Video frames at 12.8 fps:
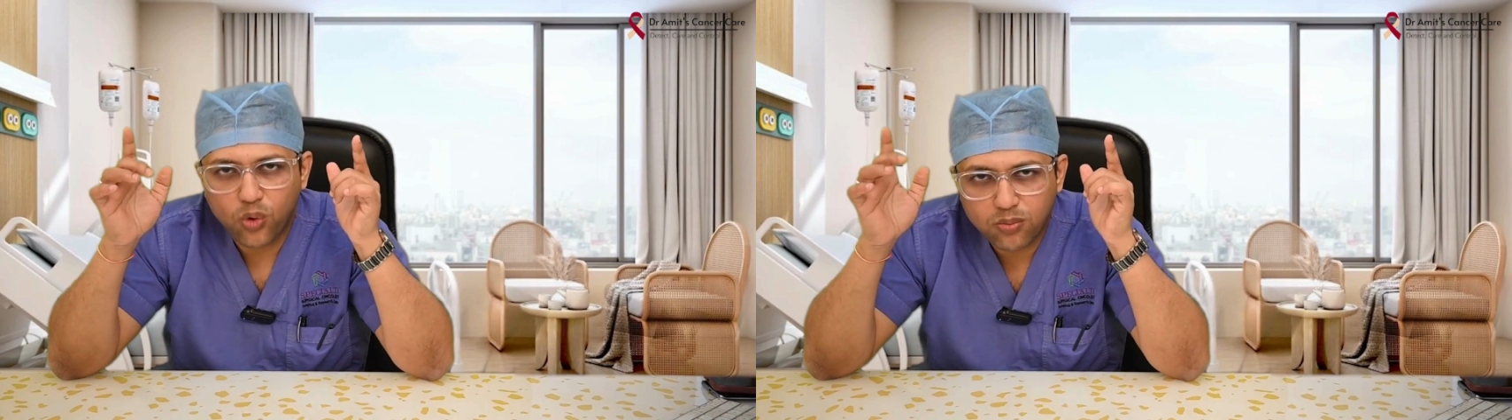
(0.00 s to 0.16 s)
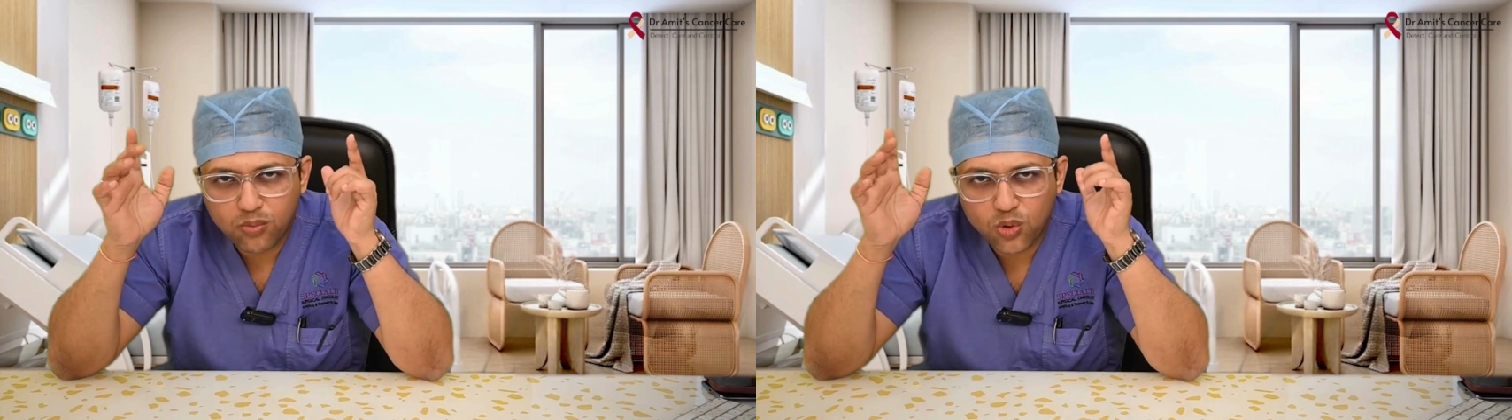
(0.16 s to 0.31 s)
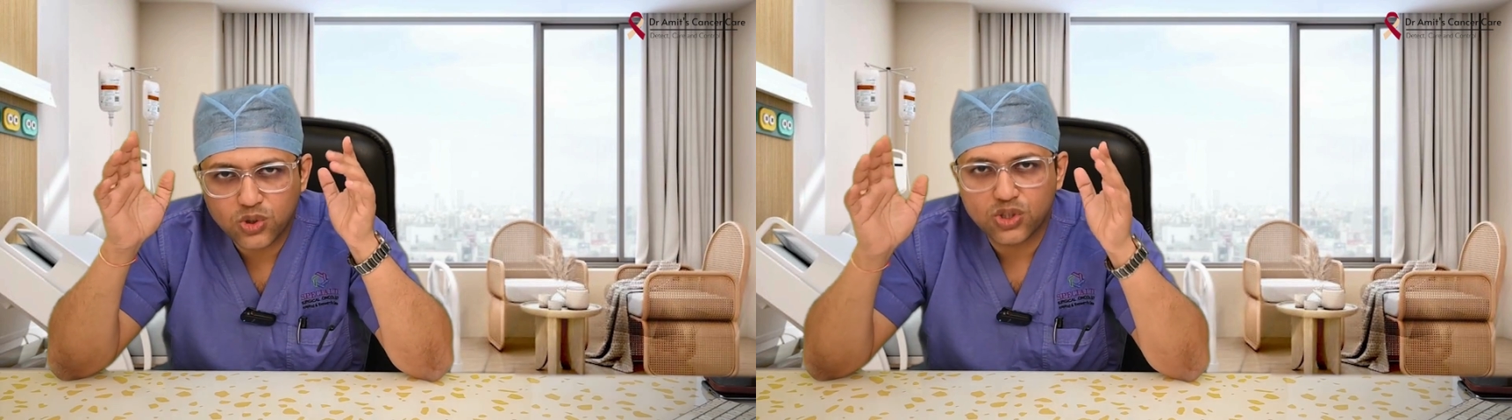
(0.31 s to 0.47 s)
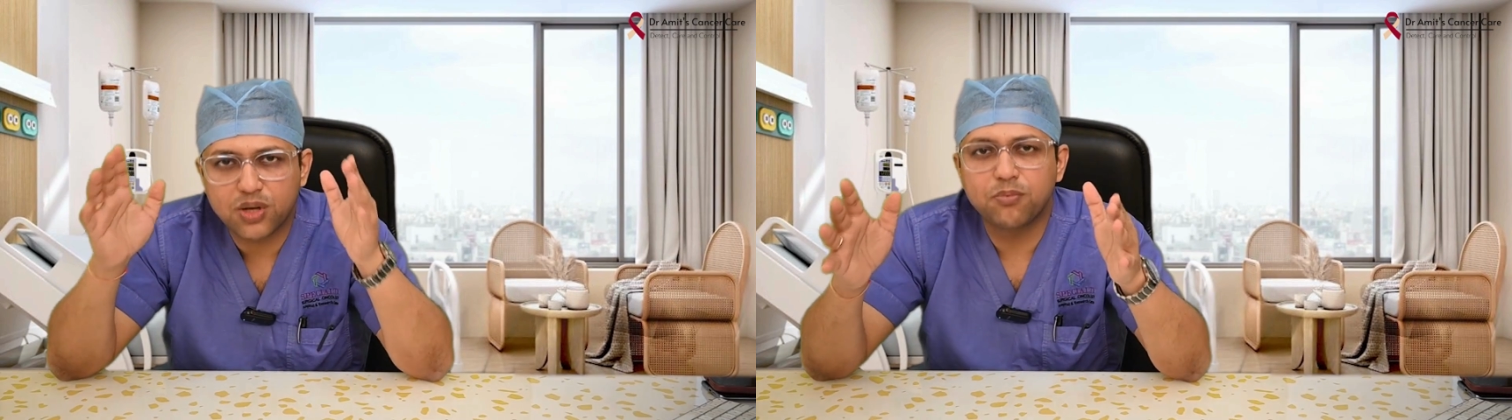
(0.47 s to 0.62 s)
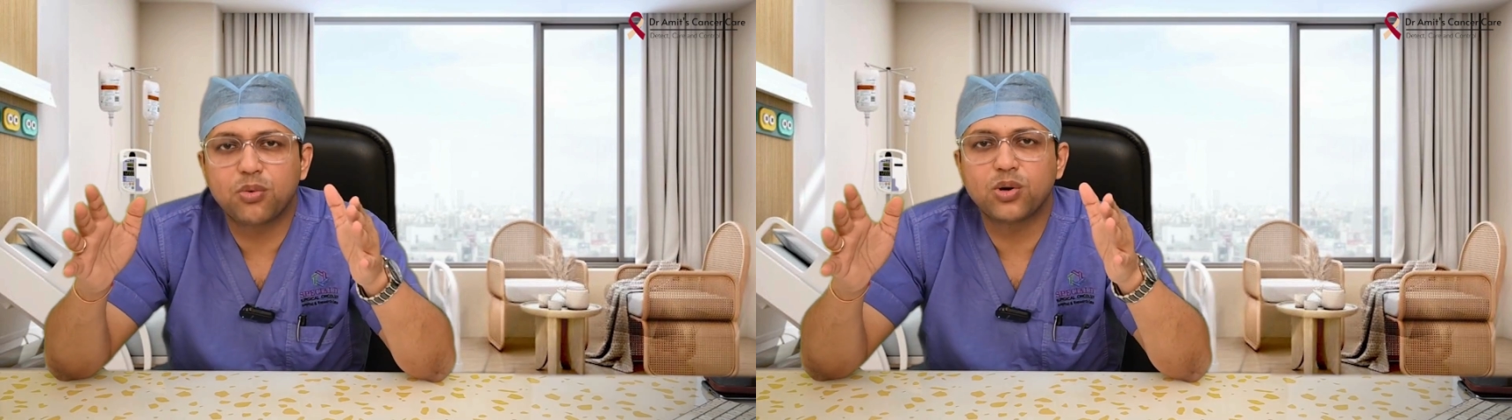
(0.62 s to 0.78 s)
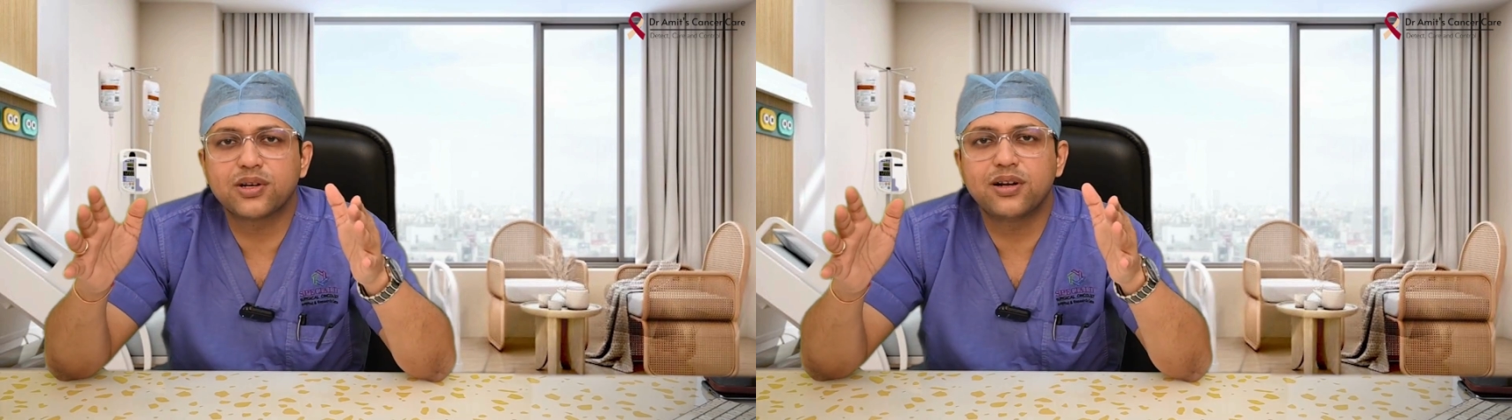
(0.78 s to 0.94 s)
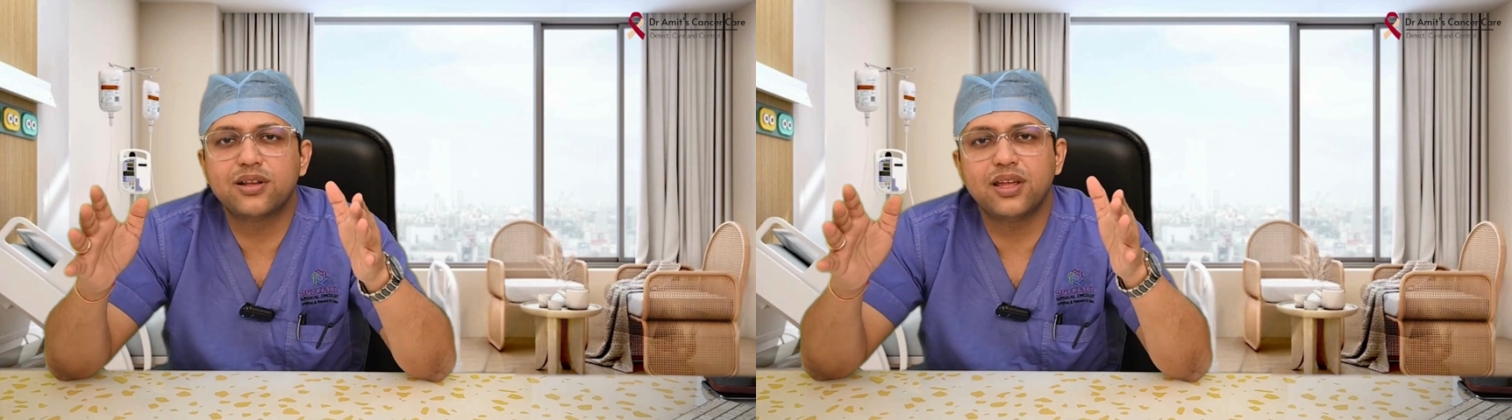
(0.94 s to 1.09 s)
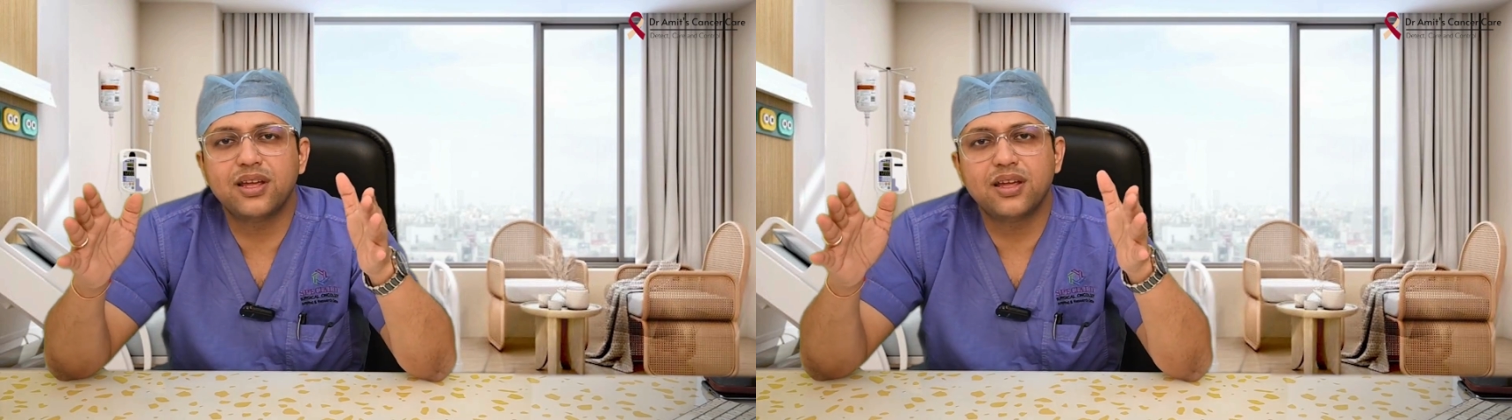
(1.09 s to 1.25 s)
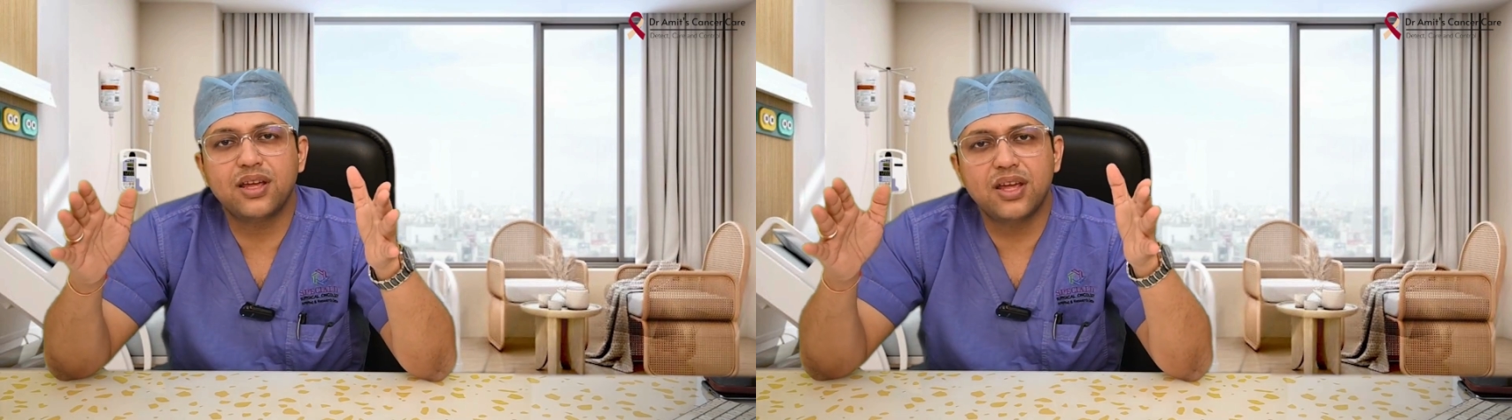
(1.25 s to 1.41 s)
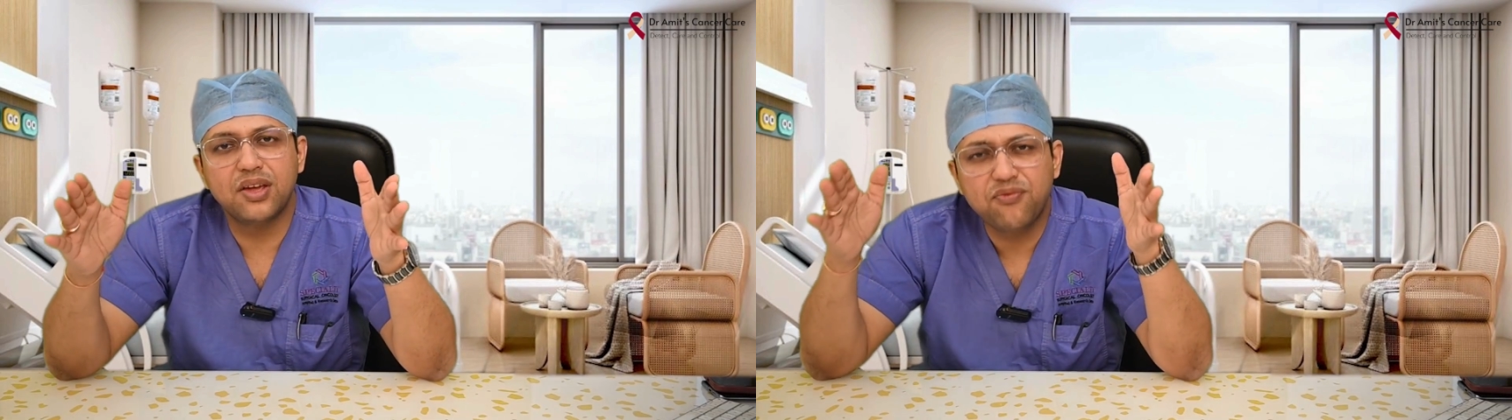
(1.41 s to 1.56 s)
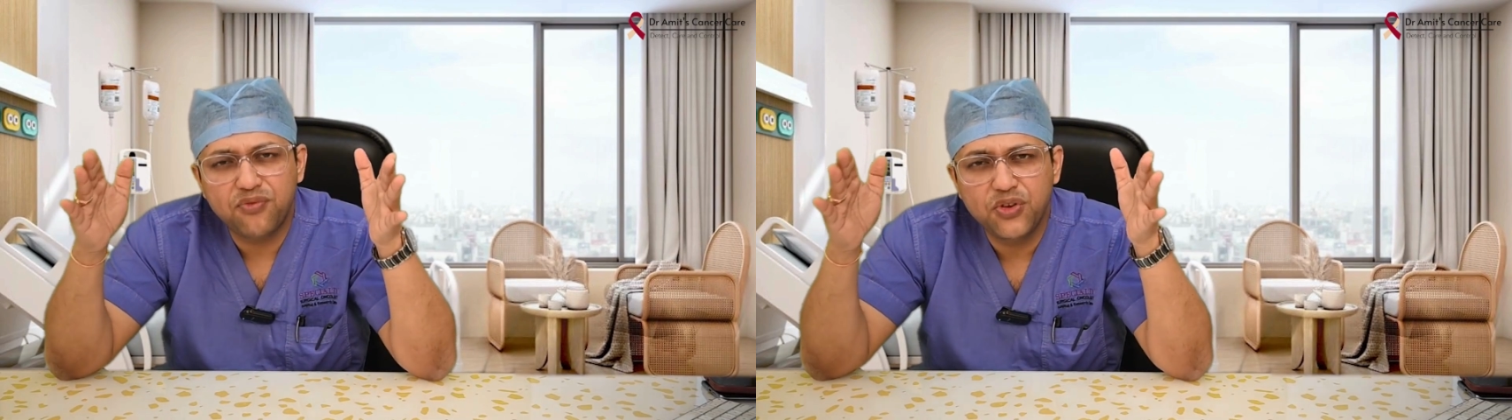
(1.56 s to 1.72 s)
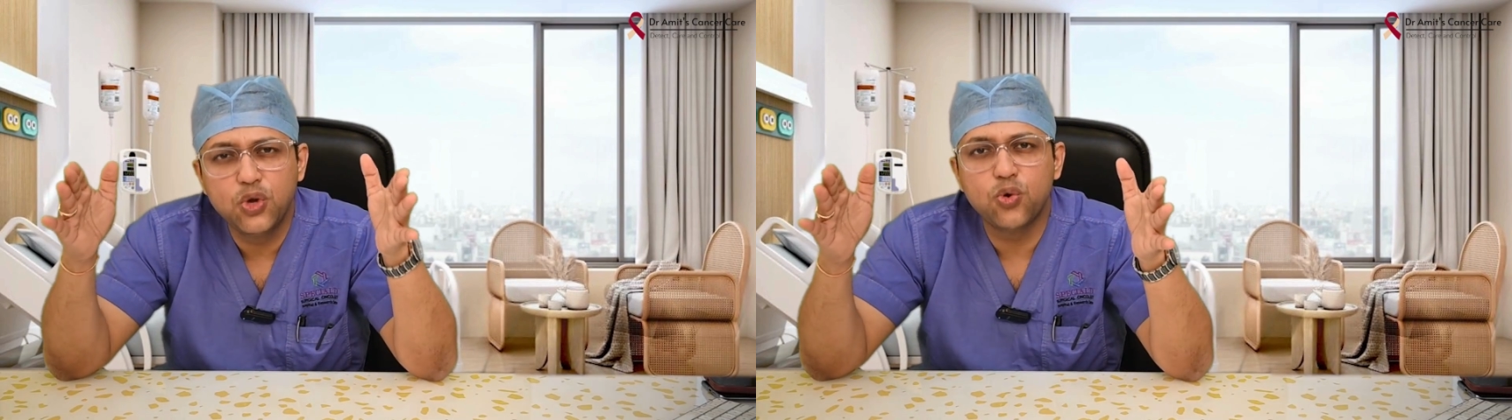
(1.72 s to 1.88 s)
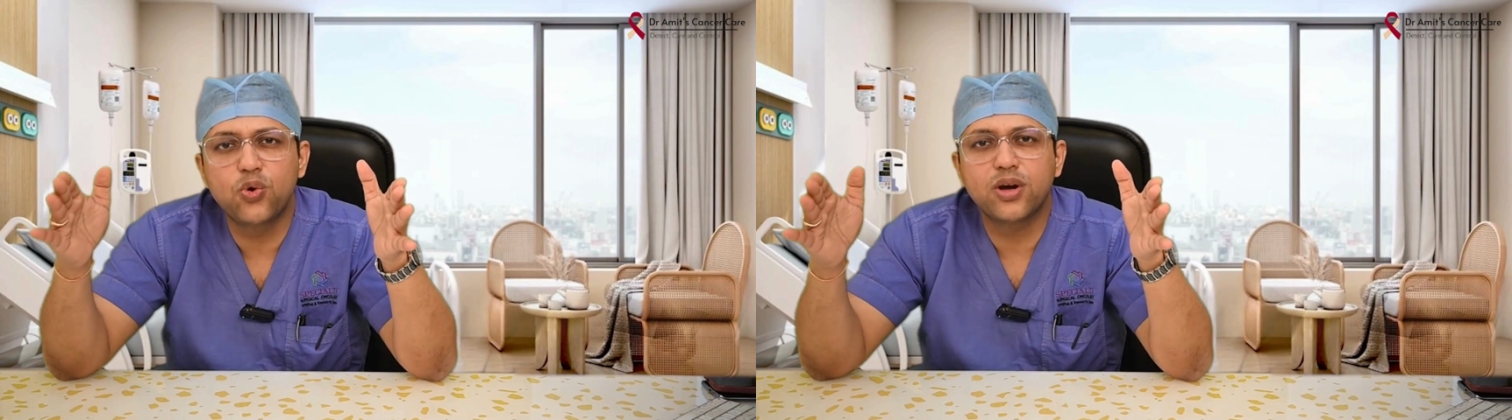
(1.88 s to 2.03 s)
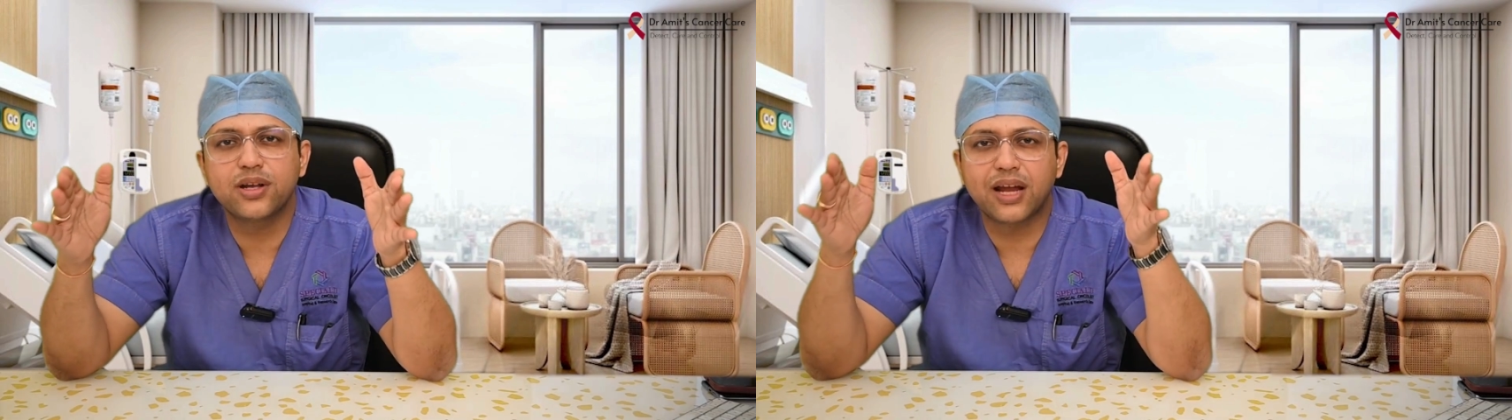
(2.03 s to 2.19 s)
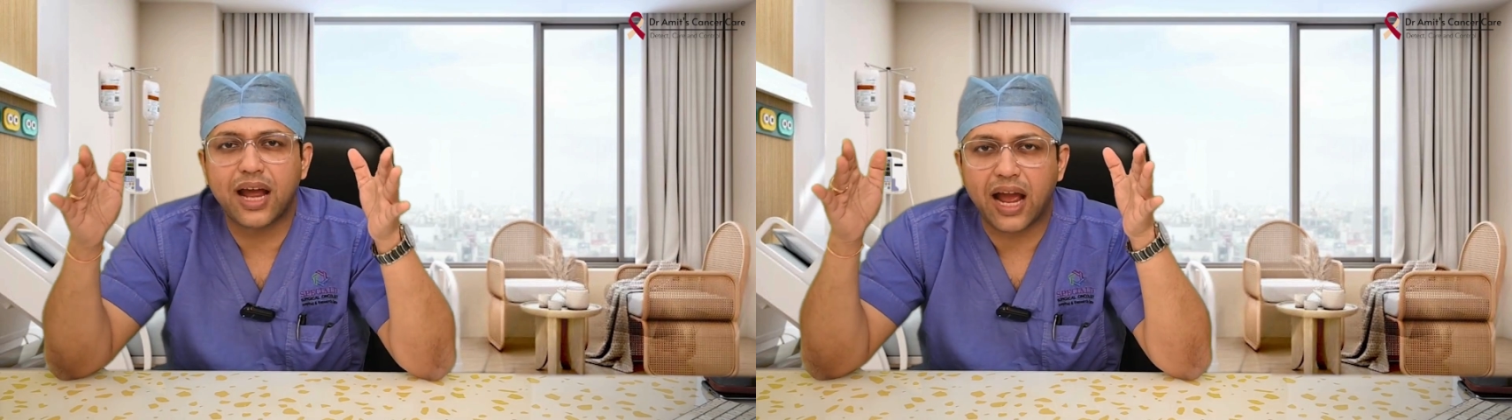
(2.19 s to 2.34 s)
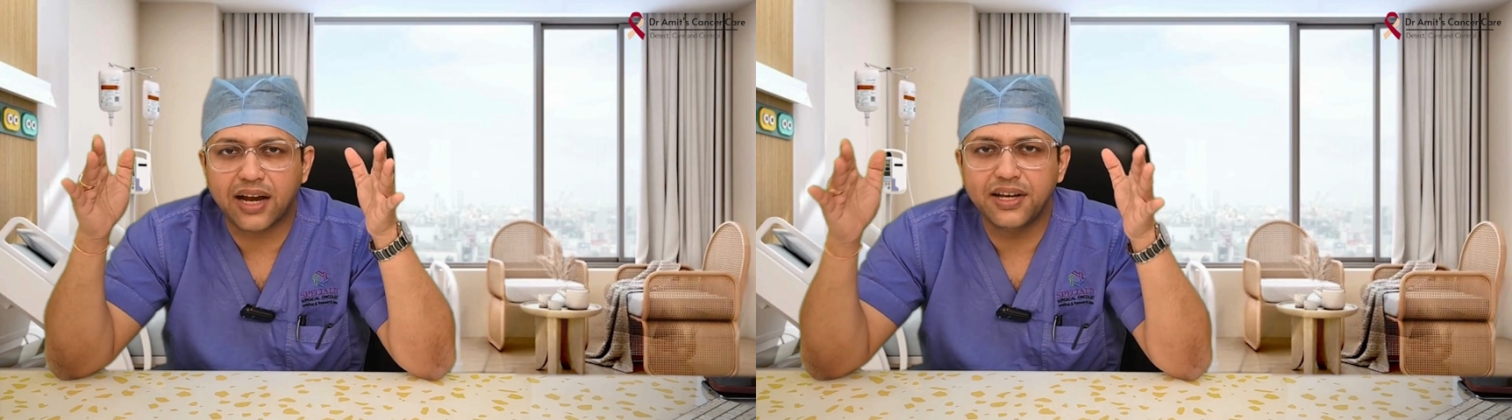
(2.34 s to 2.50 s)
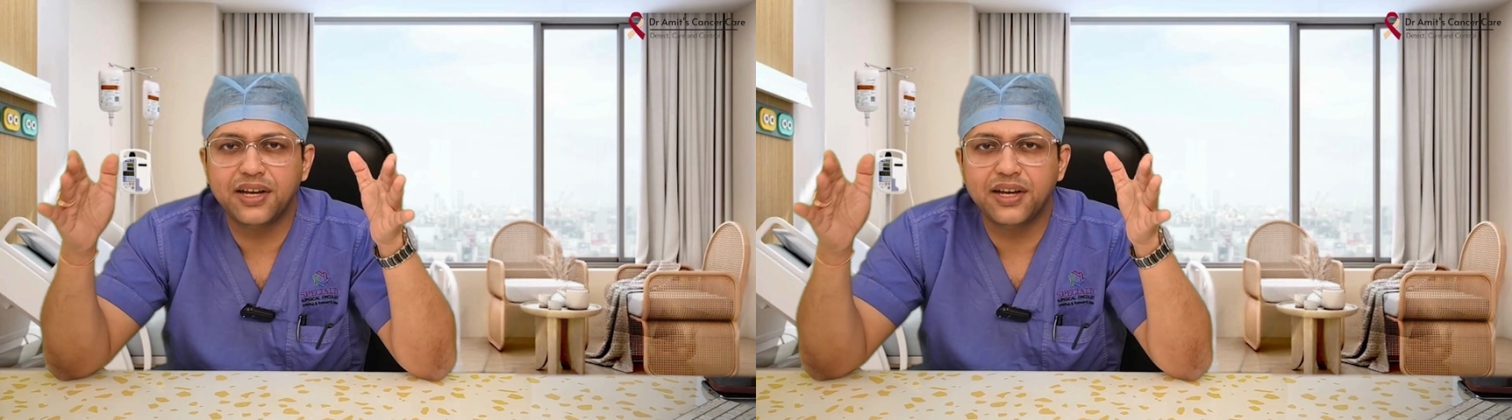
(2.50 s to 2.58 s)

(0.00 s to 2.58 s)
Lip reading: four most important thing, if you are